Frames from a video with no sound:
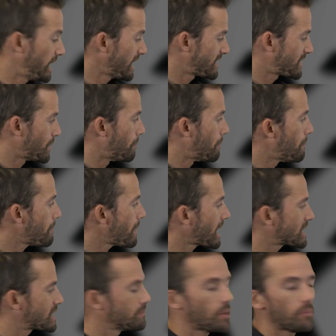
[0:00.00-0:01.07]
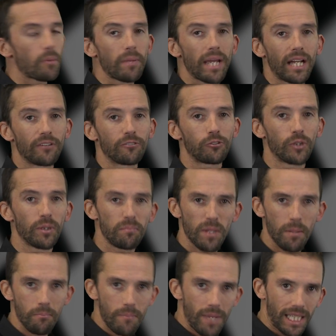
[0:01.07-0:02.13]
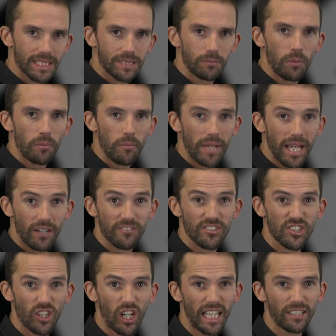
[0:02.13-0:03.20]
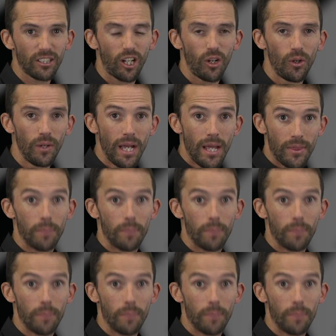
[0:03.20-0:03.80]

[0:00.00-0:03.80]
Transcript: That's the maximum amount of grip, the maximum amount of side load,